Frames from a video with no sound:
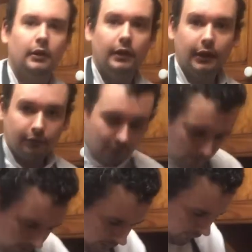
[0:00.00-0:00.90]
And grab
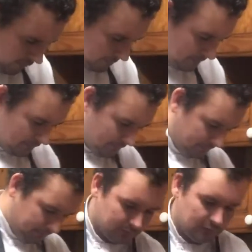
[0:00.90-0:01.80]
out your ribs.
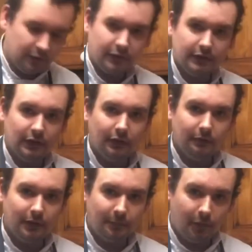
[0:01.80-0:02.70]
So I've got these
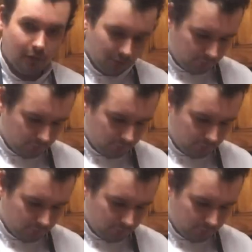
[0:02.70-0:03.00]
lovely pork